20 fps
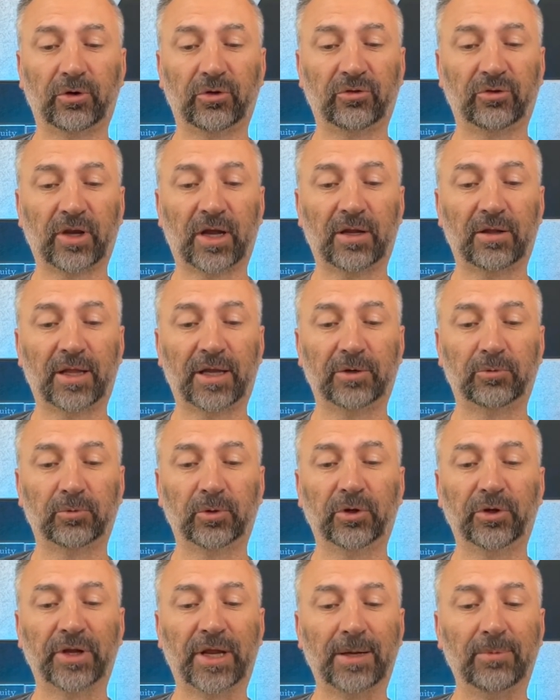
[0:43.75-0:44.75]
It's got like
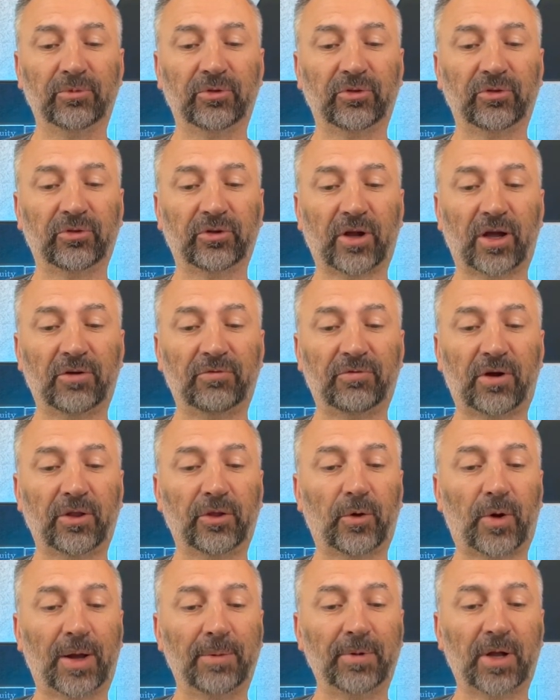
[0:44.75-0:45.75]
real names and stuff,
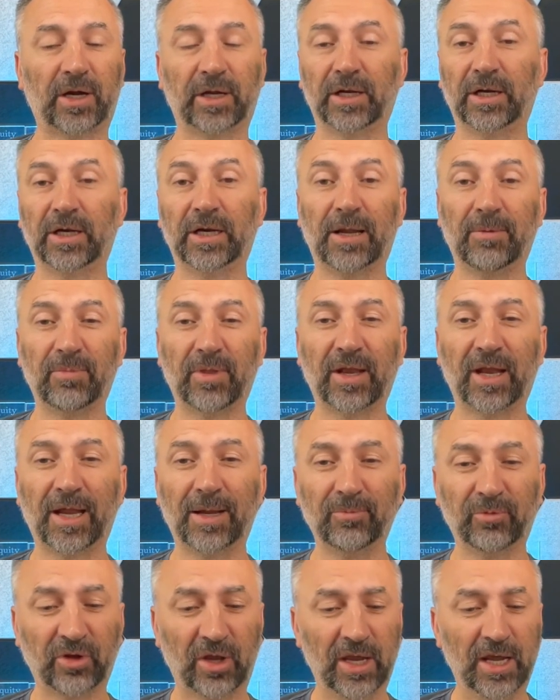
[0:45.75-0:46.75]
although I'm not going to name the
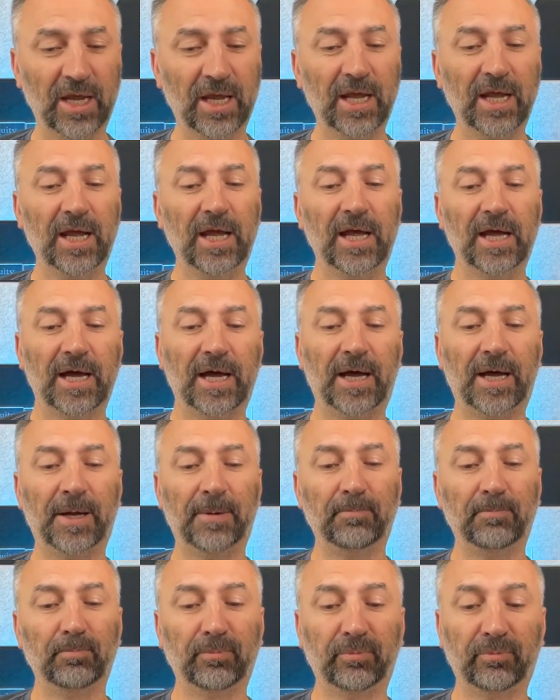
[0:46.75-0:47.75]
names.
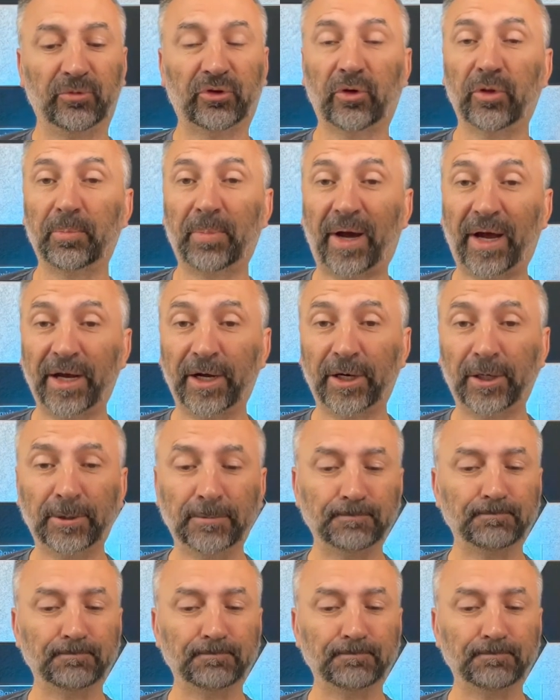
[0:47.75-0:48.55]
So the buyer